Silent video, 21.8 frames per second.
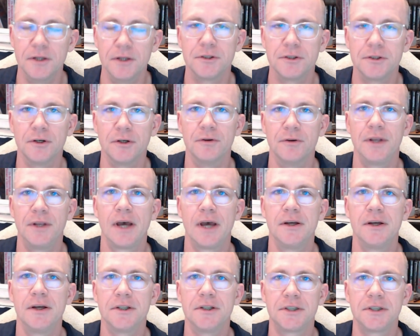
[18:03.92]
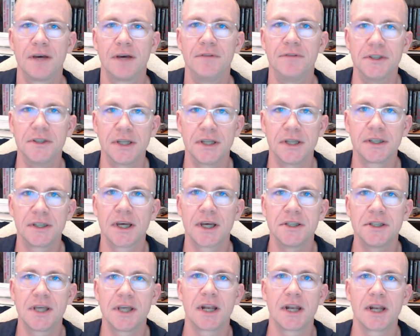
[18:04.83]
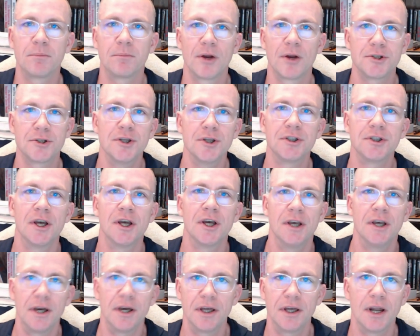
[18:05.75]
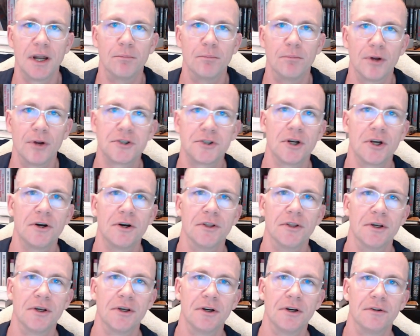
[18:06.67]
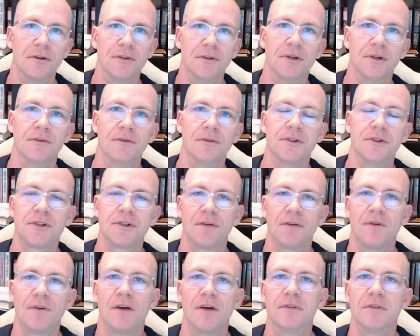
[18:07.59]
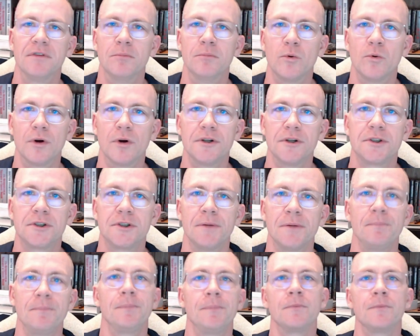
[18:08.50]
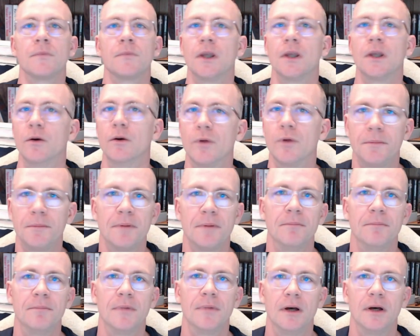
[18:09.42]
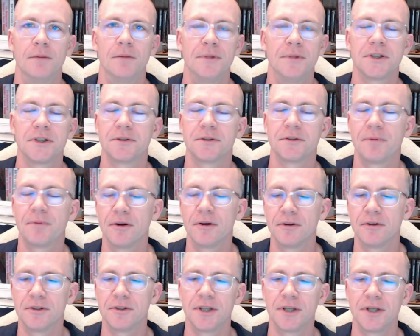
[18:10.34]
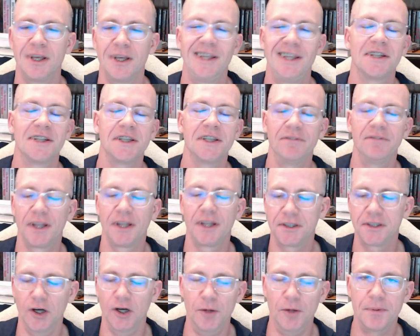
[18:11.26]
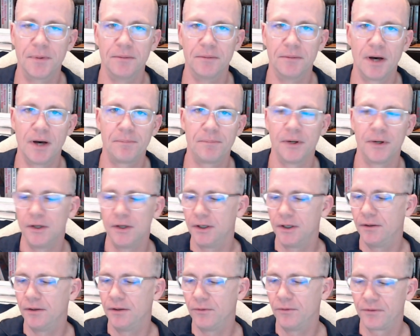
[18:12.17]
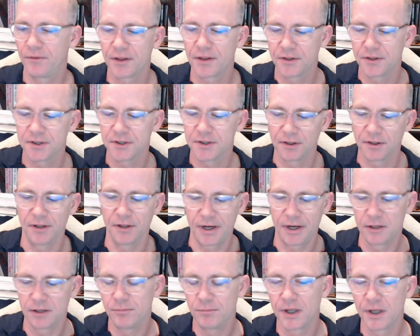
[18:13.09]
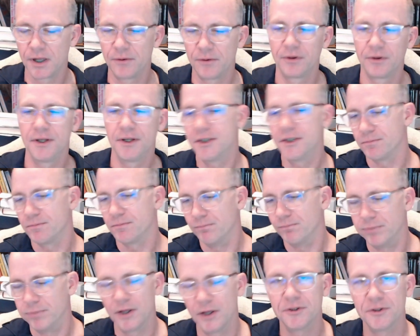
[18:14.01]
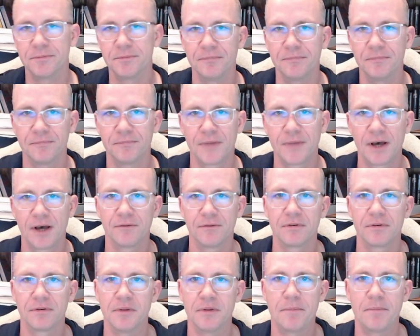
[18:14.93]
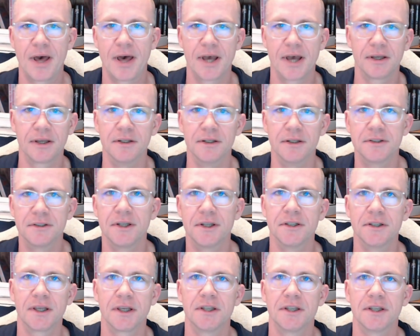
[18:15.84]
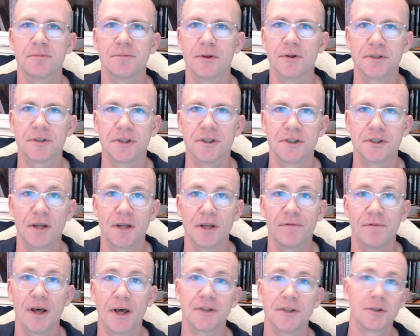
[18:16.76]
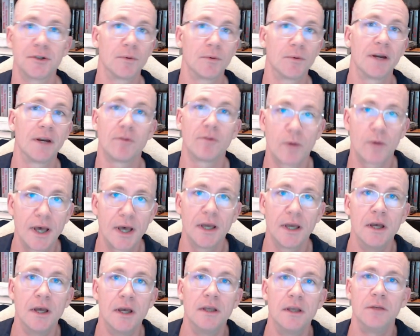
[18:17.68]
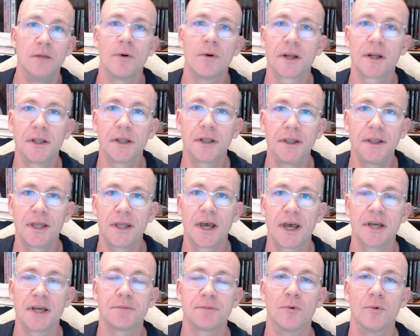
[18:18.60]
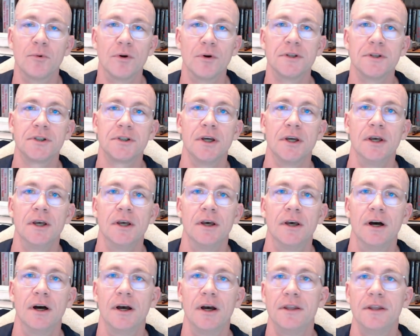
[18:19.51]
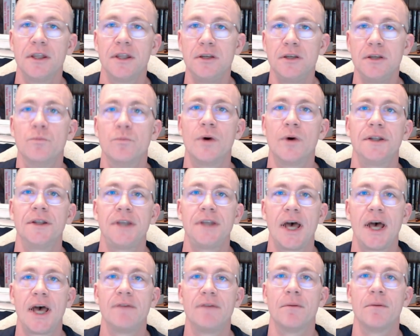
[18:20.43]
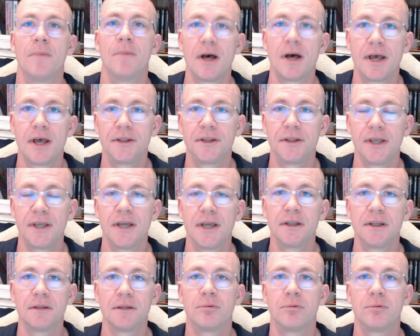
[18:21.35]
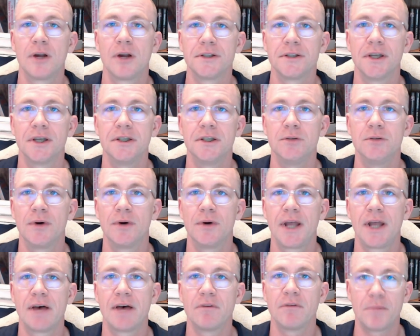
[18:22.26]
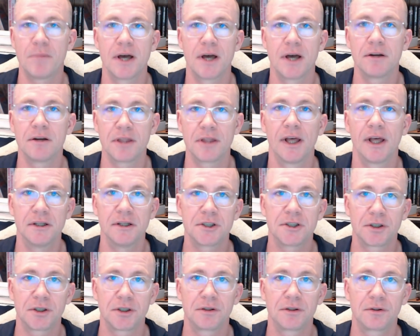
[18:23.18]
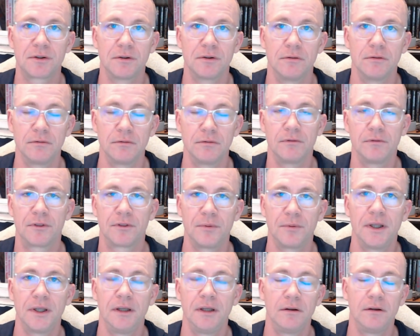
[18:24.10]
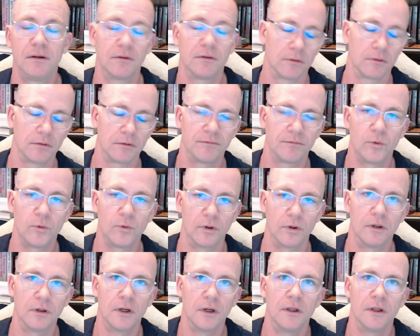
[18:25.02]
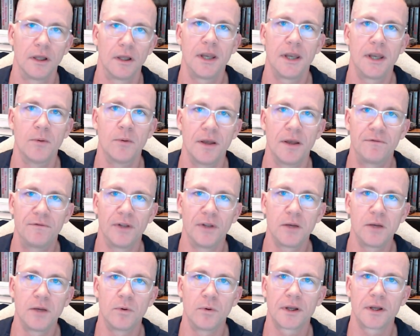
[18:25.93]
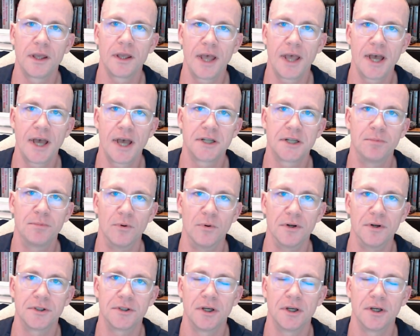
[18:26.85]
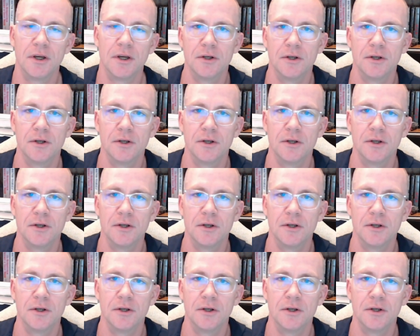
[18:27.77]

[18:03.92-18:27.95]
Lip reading: So now I just have these anti-static brushes, and I brush all the stuff off the boards. One of my business partners, he doesn't even like to open them up. We've got this little air blower. He just blows them out from the back and says it gets most of the stuff out. So whatever way, you want to clean the hash boards. And then you want to have at the end of the process, you want to have a miner that has 3 or 4, anyway, fully working hash boards.